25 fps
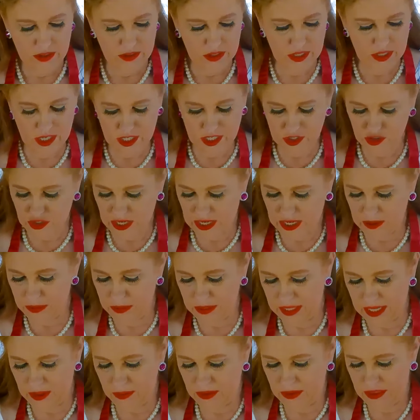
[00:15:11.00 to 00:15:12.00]
You're going to try to
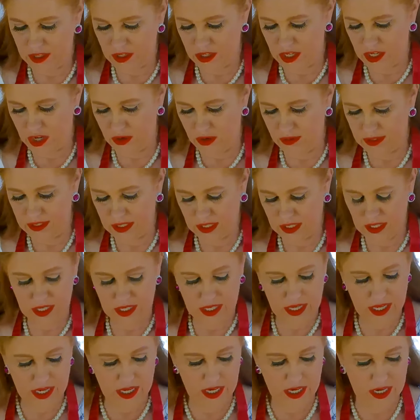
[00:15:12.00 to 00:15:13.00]
play with the dough until you
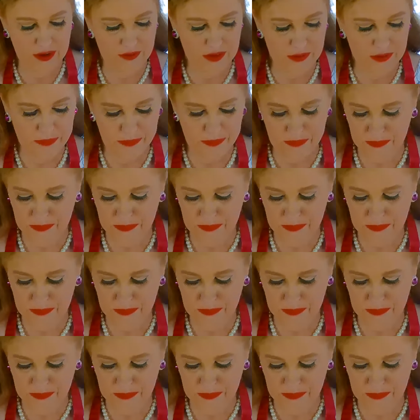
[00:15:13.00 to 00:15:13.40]
get it even.